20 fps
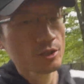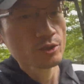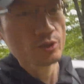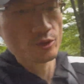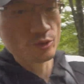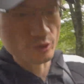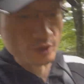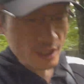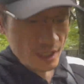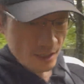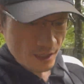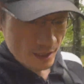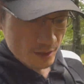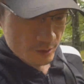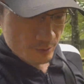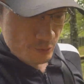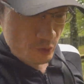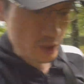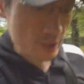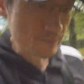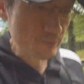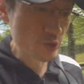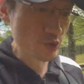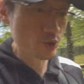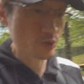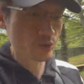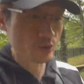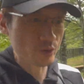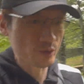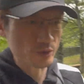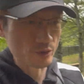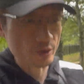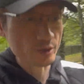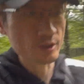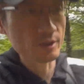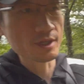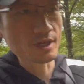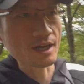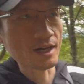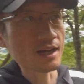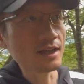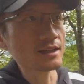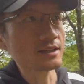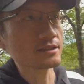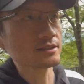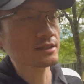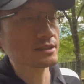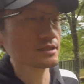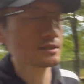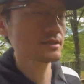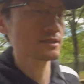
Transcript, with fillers: to the art prep school and